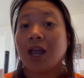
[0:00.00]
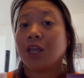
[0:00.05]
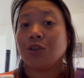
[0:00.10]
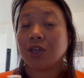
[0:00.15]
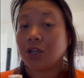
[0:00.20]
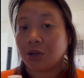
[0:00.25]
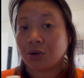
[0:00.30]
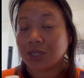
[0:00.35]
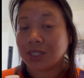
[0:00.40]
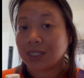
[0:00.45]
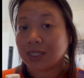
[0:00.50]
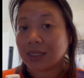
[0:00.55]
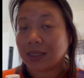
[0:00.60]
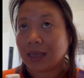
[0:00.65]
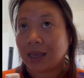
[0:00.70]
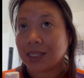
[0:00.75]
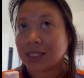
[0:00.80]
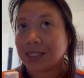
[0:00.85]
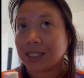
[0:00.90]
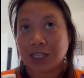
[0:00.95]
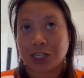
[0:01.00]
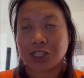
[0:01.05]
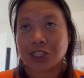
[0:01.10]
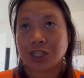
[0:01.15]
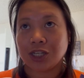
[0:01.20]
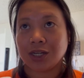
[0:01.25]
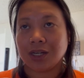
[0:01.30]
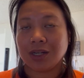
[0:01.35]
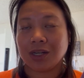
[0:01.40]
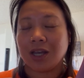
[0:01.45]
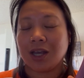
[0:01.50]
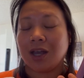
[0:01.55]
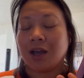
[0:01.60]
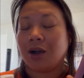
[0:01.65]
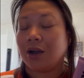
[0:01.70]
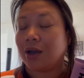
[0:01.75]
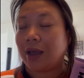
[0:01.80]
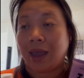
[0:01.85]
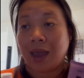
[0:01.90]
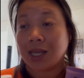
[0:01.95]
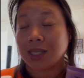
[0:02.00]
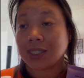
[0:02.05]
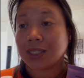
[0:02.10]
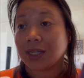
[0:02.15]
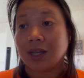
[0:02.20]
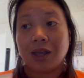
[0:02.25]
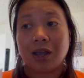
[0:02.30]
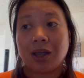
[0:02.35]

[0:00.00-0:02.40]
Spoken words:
you can go to an esthetician, ask.